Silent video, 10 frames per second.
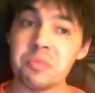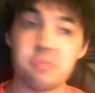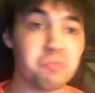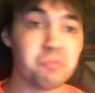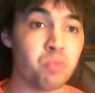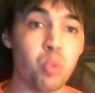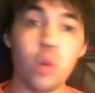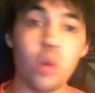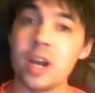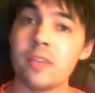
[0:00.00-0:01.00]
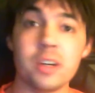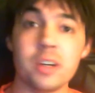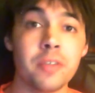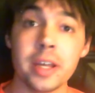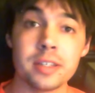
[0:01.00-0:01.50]
whatever your
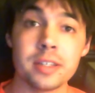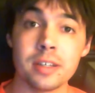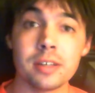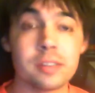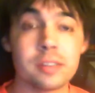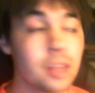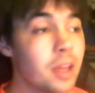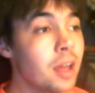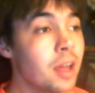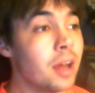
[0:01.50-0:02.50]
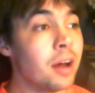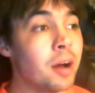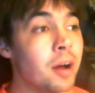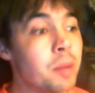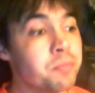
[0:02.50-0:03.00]
fancy is.
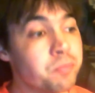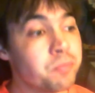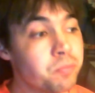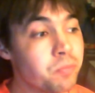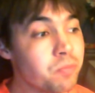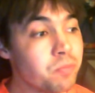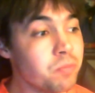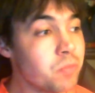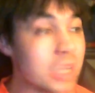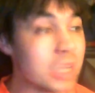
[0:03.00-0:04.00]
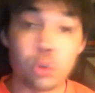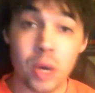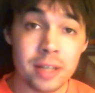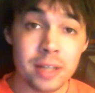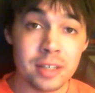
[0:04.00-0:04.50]
Um, it's
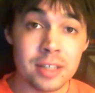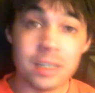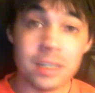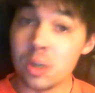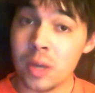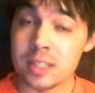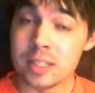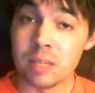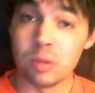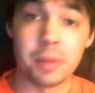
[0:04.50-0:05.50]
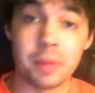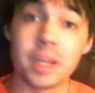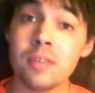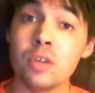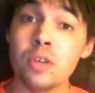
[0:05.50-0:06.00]
quite easy and quite simple, but I'm going to
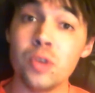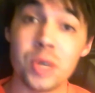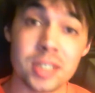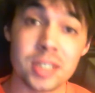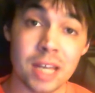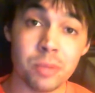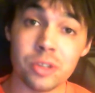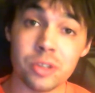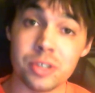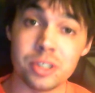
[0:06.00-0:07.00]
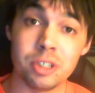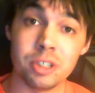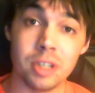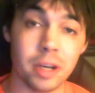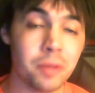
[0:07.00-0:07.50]
give you a few examples just so you
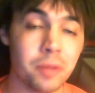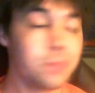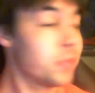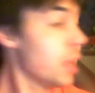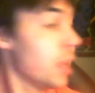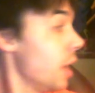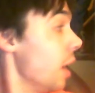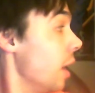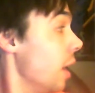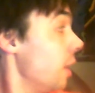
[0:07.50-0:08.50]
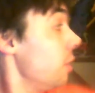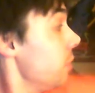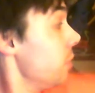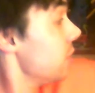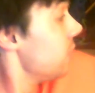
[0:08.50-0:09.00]
know.
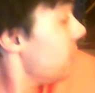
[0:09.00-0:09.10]
Let's see.